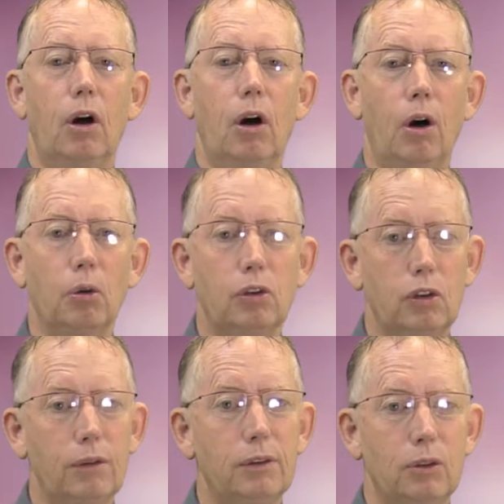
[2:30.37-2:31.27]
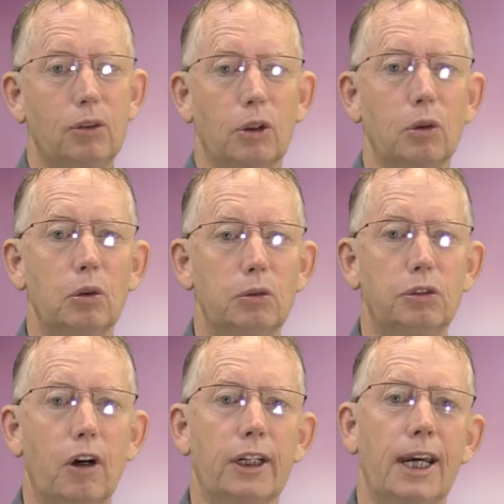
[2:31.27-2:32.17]
hold services on Good
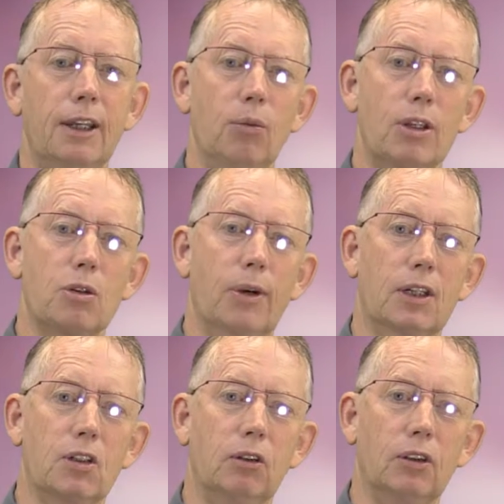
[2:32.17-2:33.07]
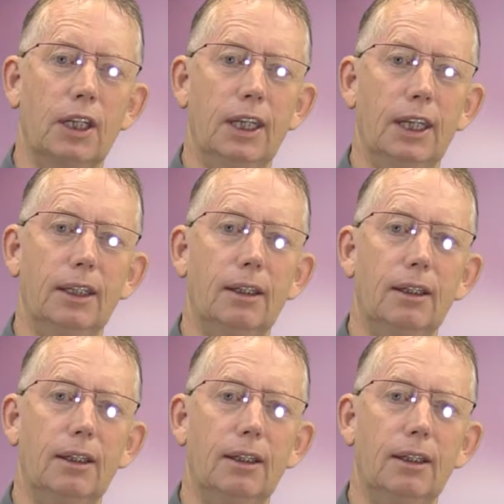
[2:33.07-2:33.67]
Friday and Resurrection Sunday,